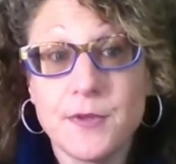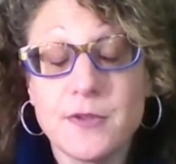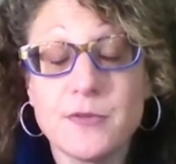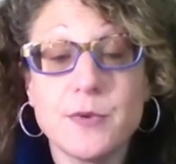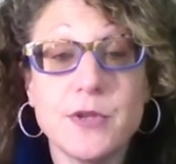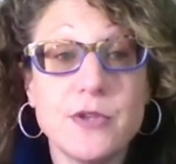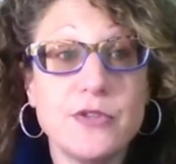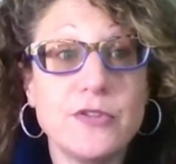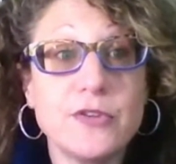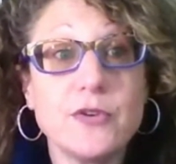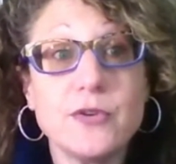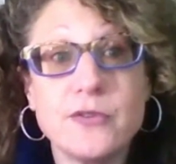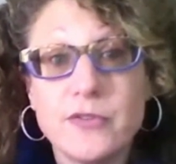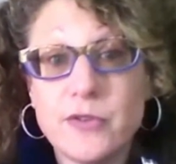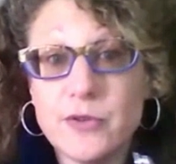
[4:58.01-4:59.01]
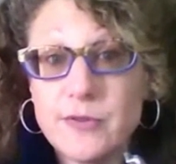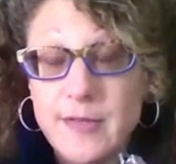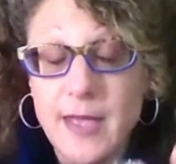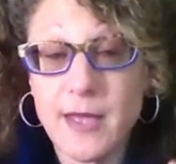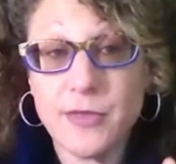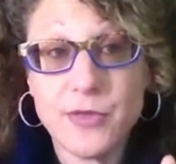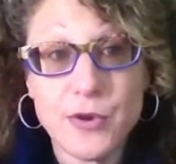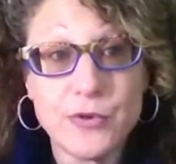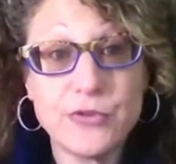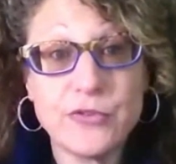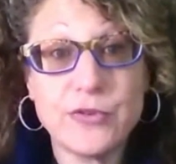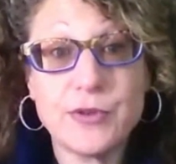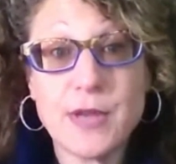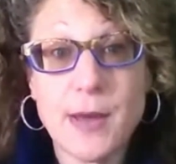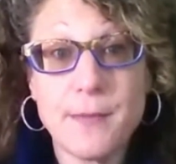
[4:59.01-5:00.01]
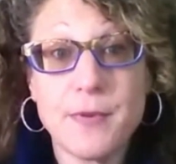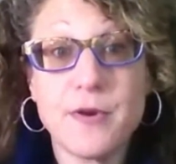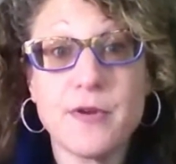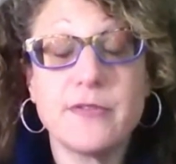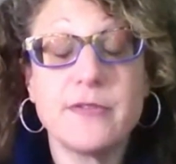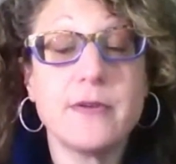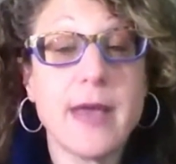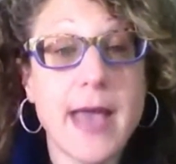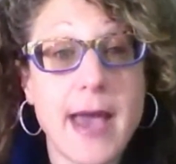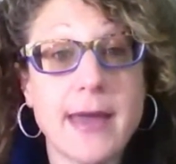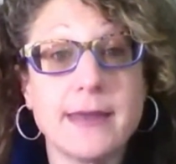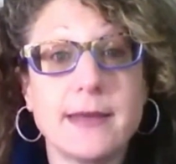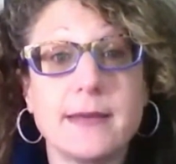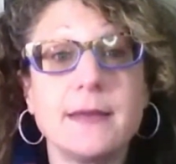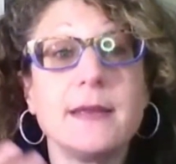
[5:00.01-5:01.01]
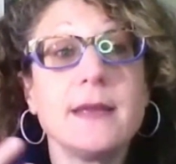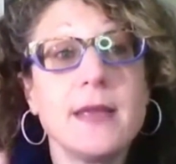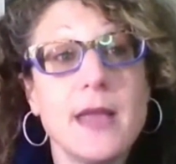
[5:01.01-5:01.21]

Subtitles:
because what you do is you take those two numbers, you add it,